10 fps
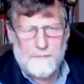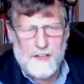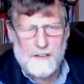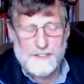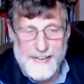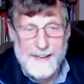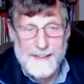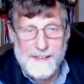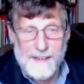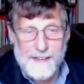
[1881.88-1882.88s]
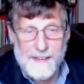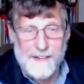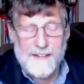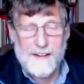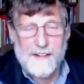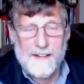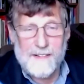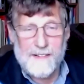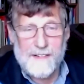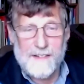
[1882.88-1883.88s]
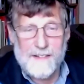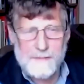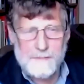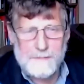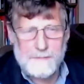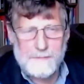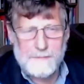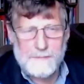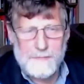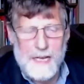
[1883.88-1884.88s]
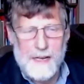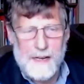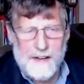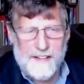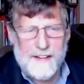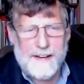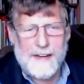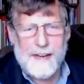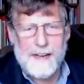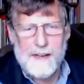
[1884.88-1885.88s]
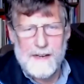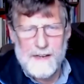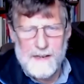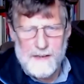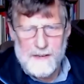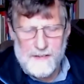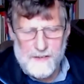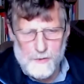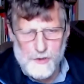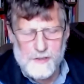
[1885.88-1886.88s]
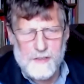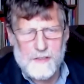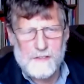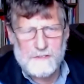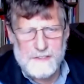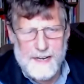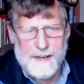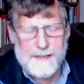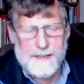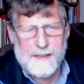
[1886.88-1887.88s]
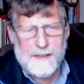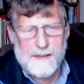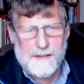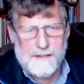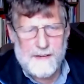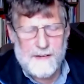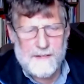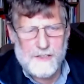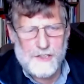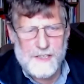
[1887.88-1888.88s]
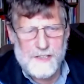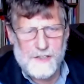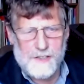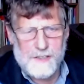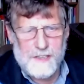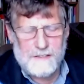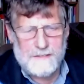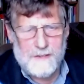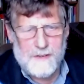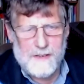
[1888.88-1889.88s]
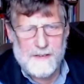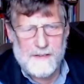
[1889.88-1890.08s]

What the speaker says: reality starts to change around us. And certainly social reality starts to change around us.